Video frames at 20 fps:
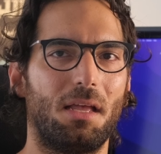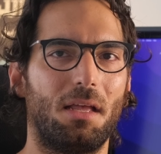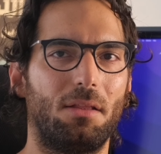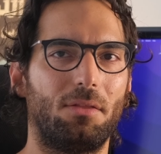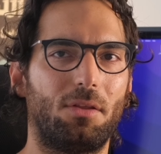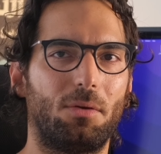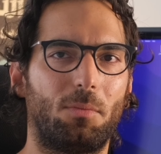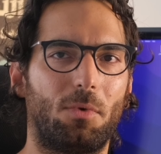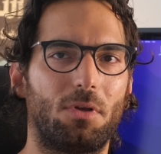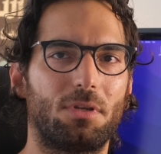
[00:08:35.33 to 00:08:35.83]

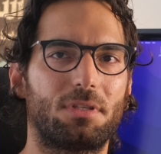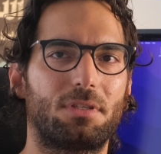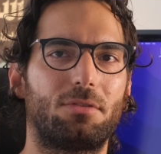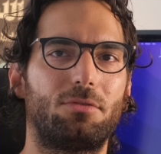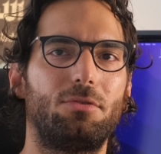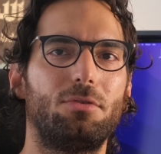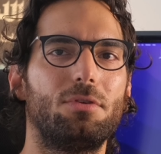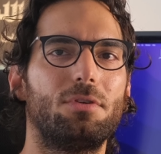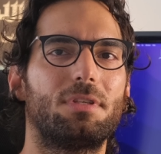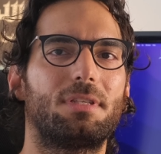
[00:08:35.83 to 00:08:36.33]
the
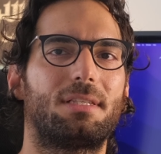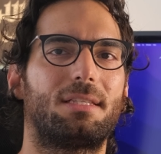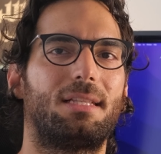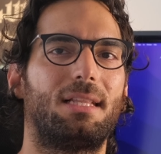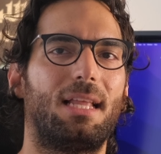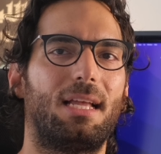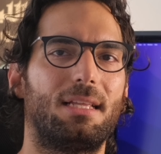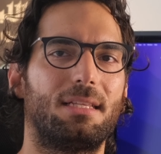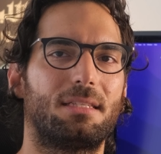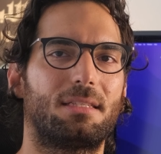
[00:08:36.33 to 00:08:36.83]
most used
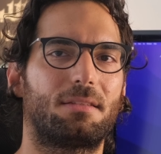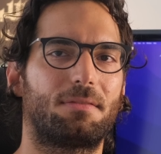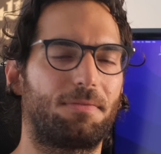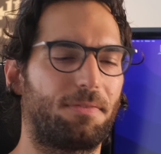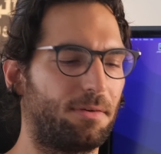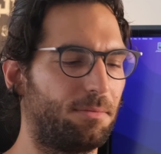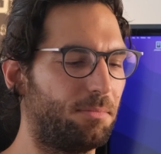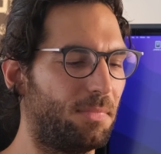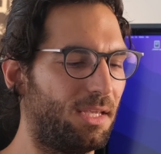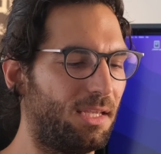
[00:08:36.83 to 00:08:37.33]
lens
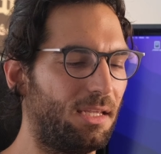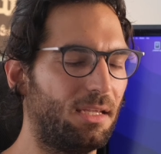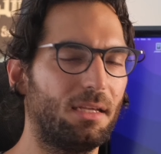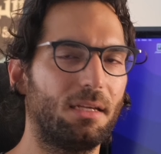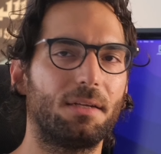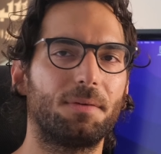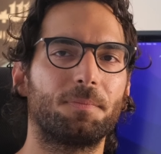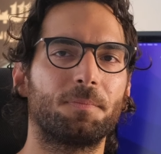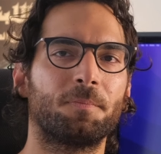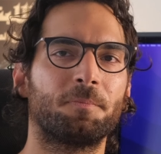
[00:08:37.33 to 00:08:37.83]
for
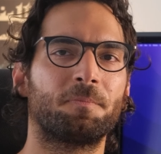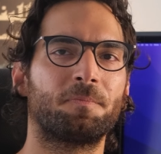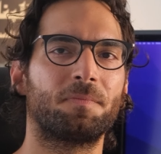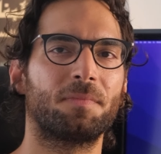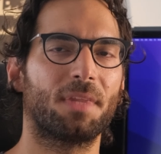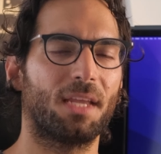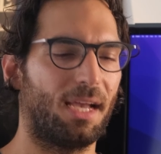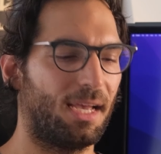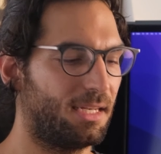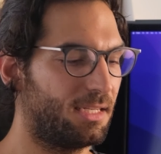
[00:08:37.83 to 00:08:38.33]
me,
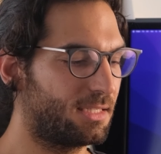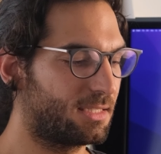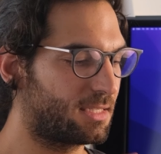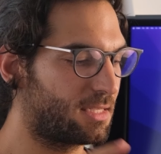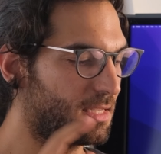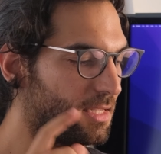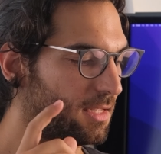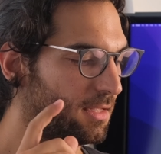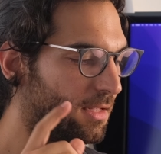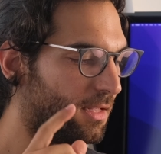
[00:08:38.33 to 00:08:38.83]
and
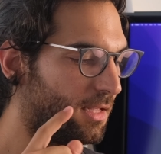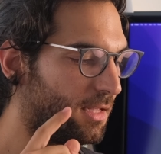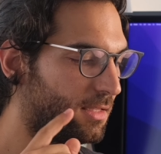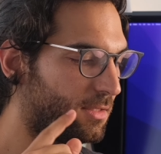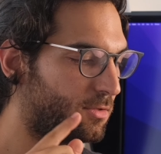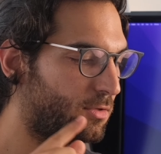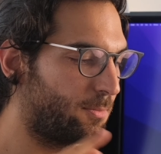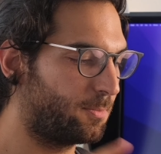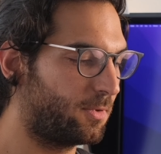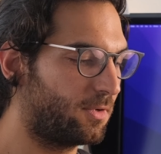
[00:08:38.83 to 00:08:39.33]
it's
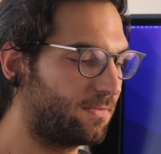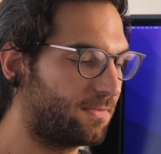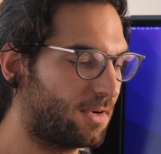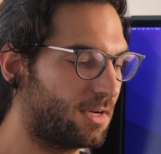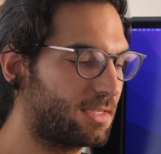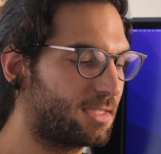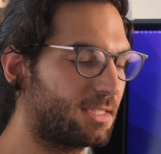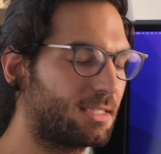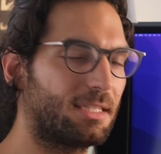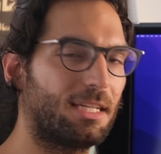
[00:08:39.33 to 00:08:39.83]
super
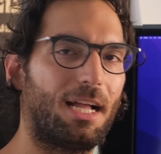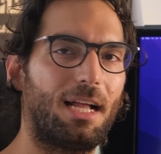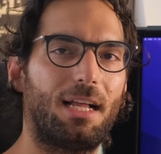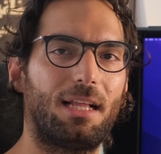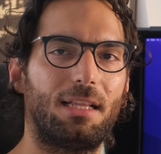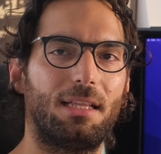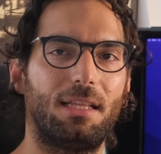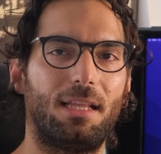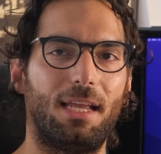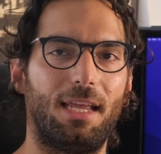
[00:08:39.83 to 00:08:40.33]

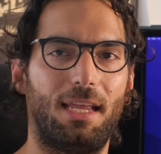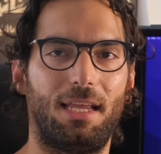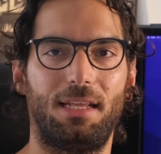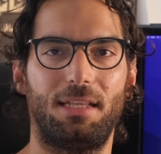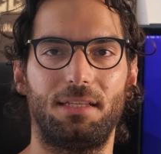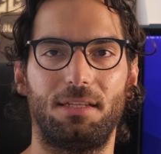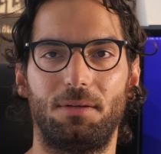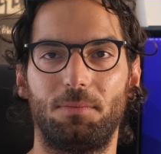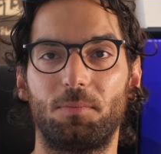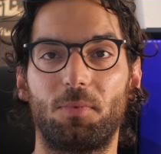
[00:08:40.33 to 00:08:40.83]
versatile
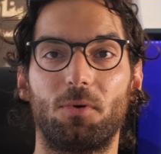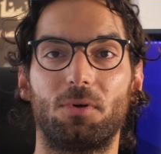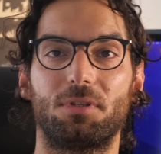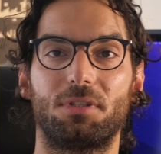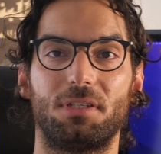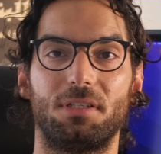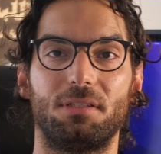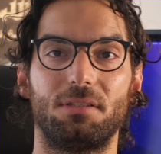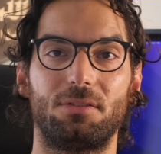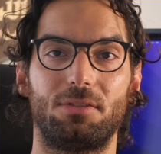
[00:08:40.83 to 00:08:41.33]
and
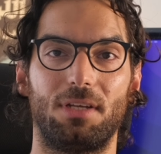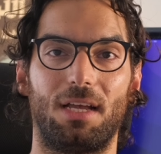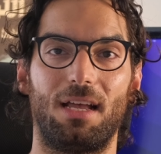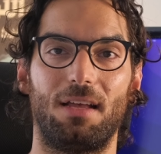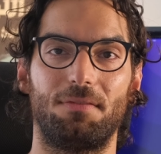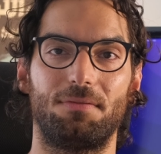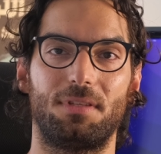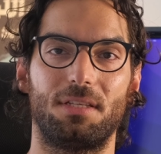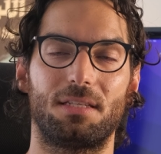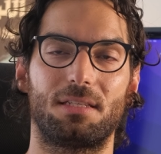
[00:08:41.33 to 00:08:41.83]
important to
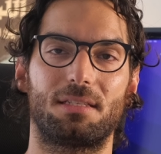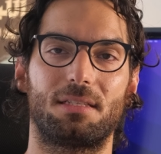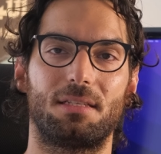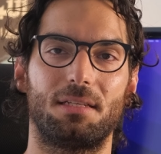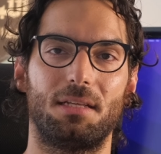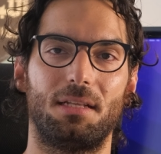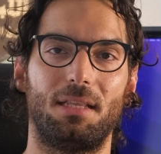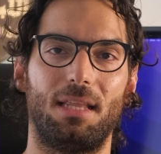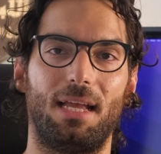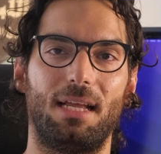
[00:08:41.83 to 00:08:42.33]
have
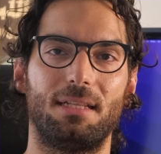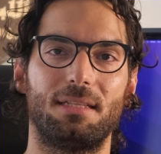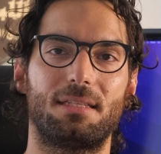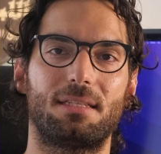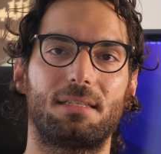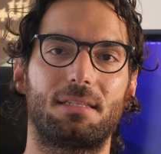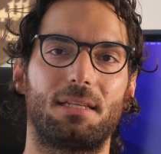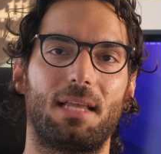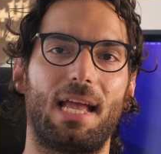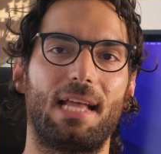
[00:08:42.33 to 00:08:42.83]
this
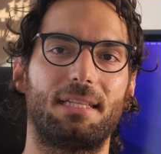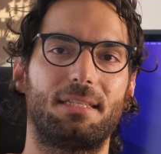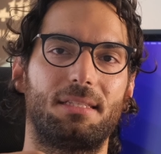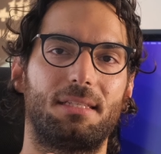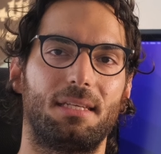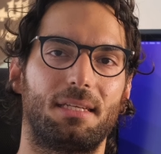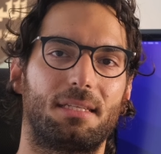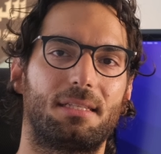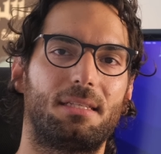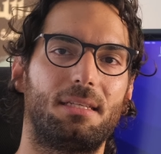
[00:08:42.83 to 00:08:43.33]
lens. At
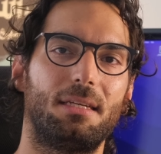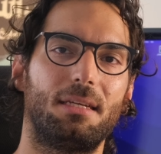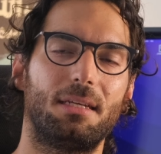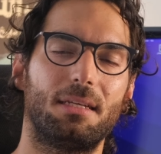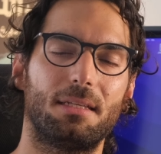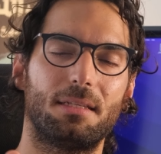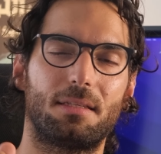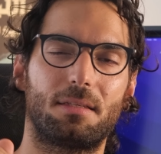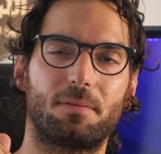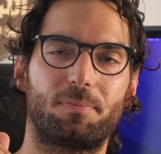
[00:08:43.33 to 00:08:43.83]

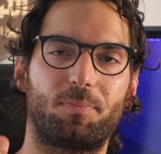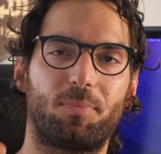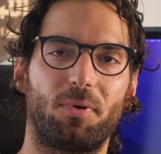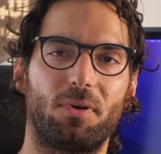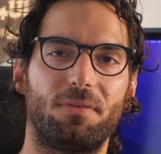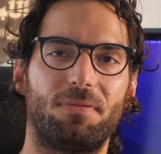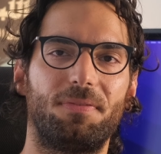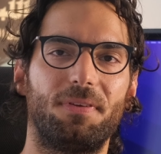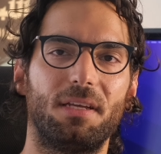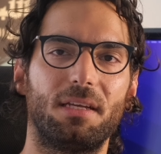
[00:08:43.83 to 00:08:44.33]
16, it's
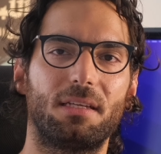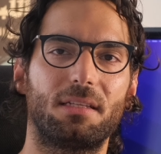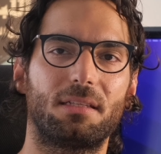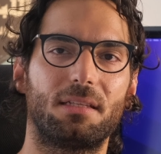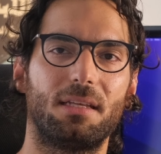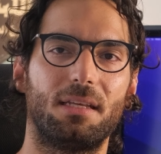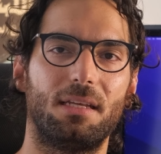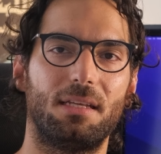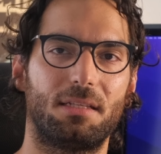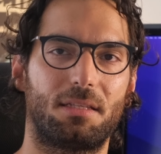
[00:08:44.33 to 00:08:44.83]
perfect.
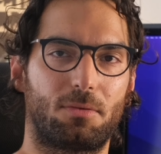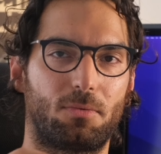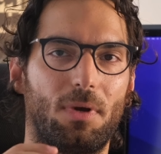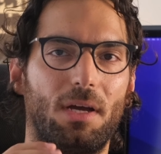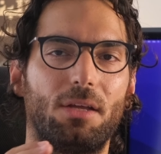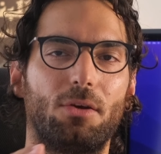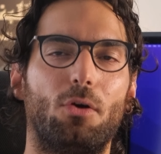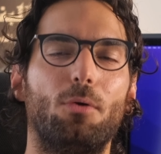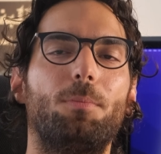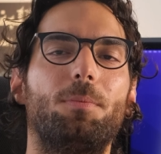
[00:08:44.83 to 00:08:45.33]
It's
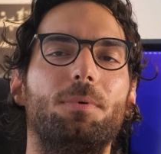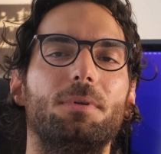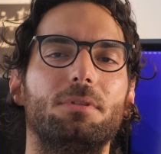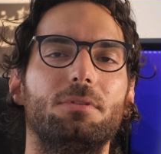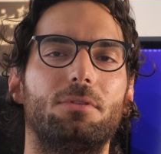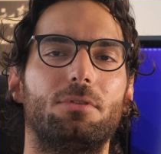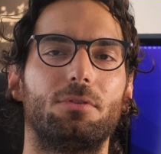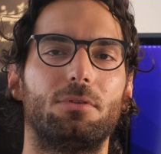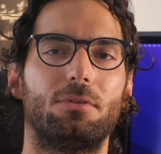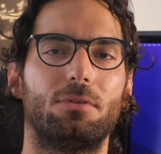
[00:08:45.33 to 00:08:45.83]
wide
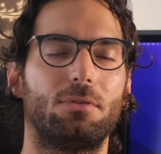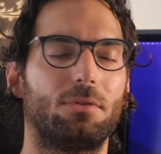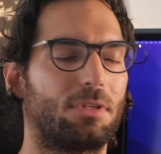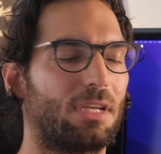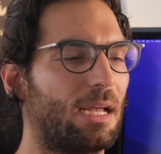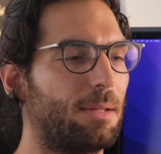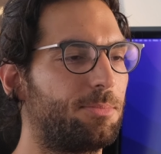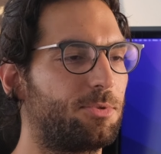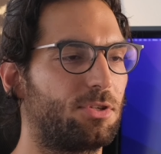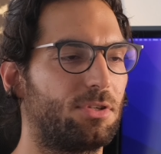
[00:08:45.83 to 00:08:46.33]
open to
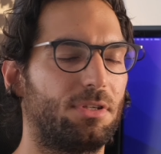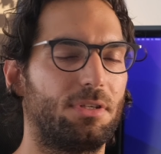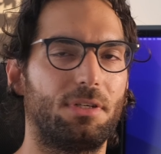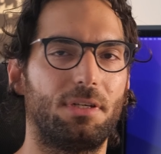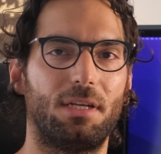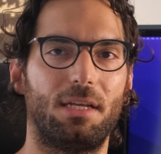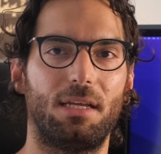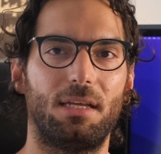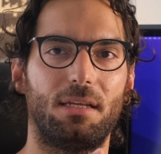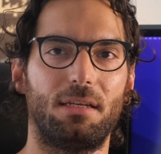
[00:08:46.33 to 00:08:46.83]

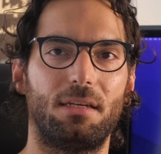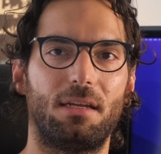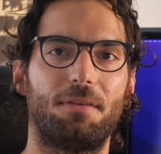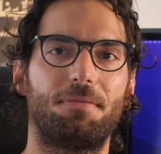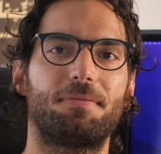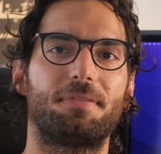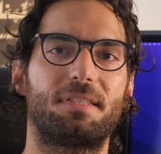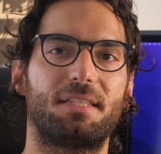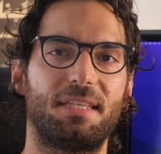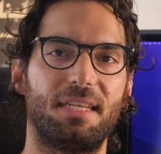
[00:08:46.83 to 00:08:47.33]
capture
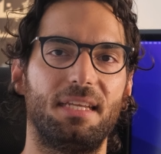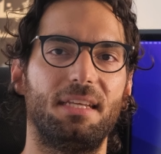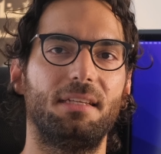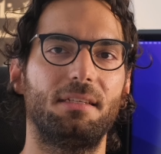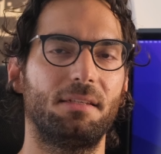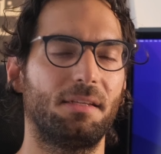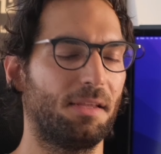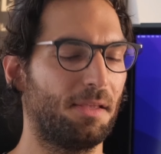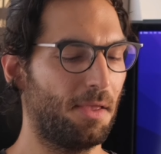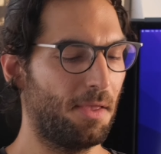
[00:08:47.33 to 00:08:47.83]
enough
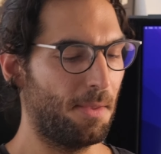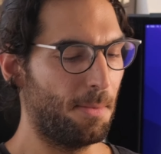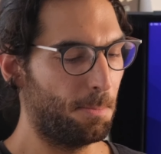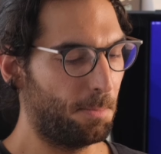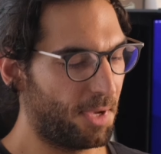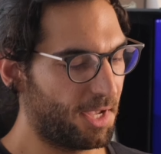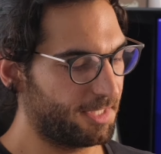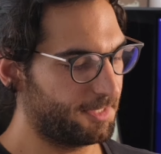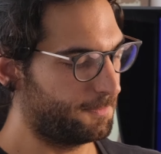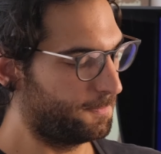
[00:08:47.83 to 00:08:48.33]
scene,
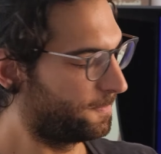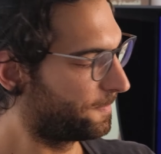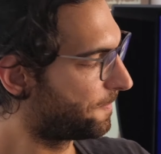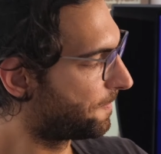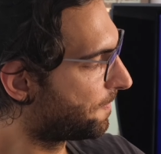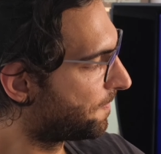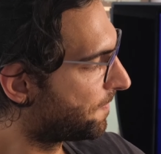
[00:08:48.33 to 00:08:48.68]
but